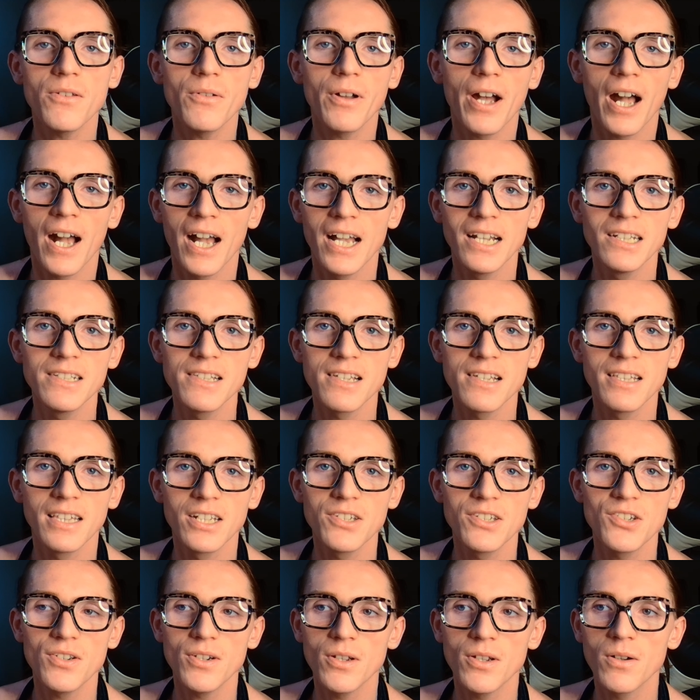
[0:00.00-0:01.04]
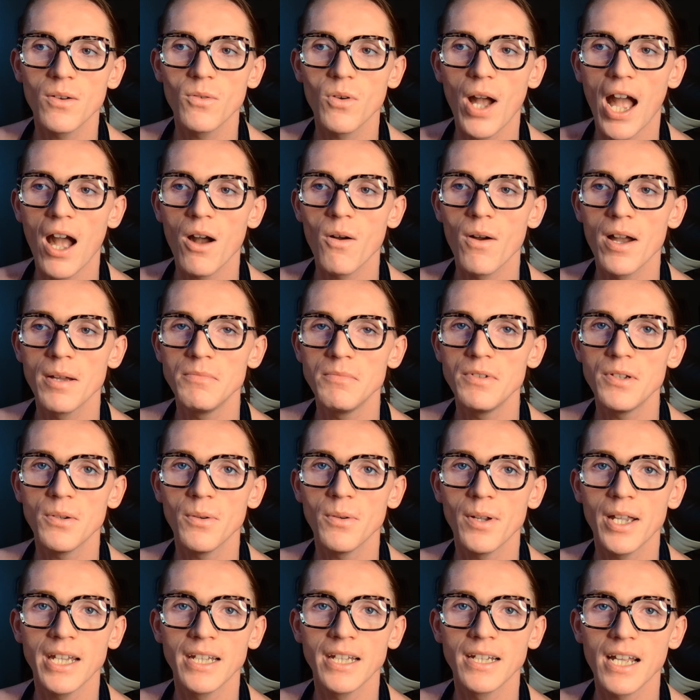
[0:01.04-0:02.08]
you guys and let you know how I'm
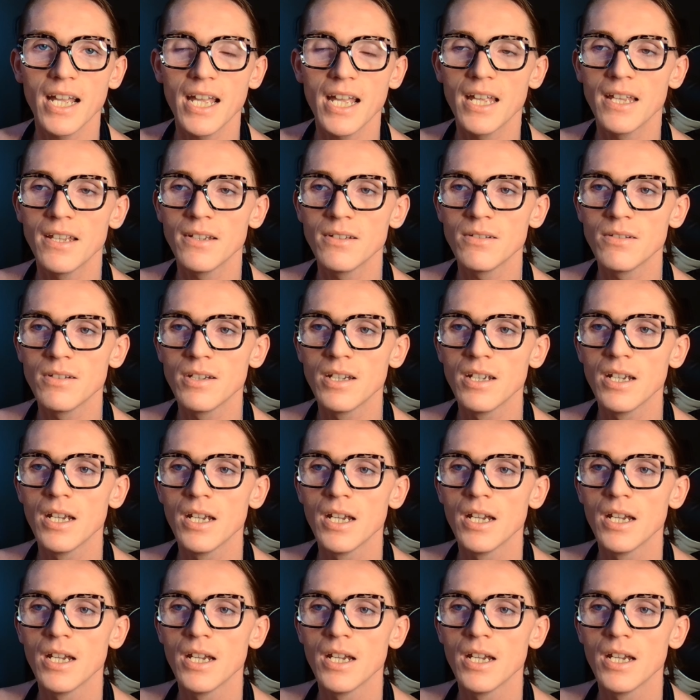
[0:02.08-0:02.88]
doing and